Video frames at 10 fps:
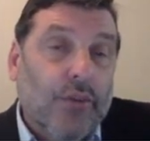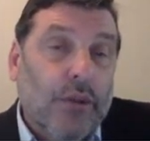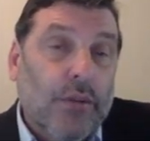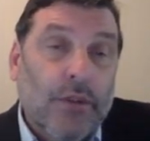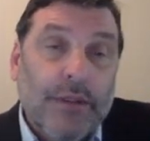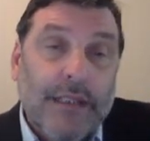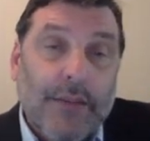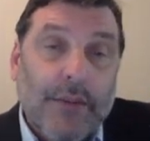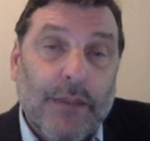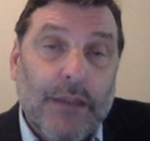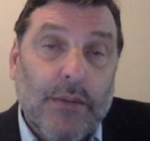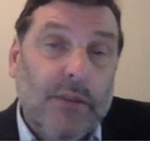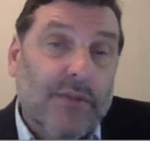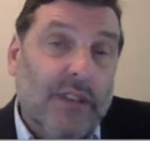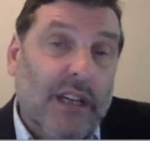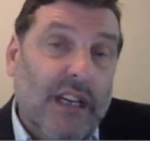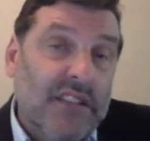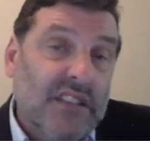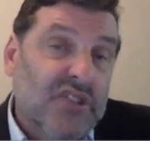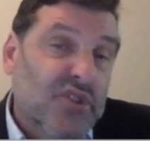Well, I wonder what that would be. Well, we've got
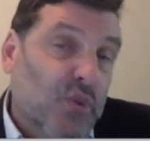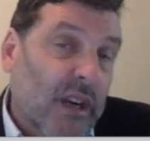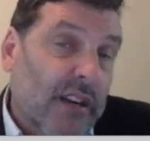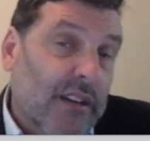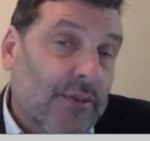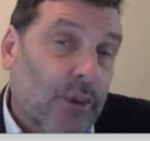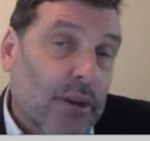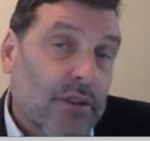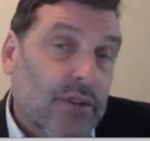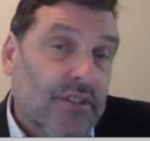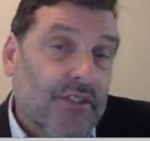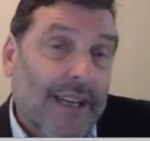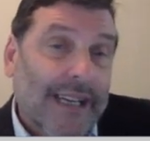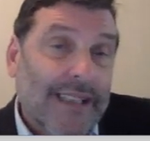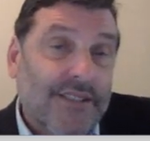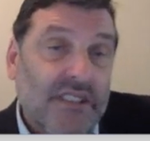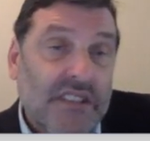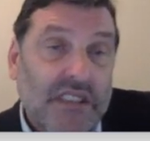a square has four congruent sides.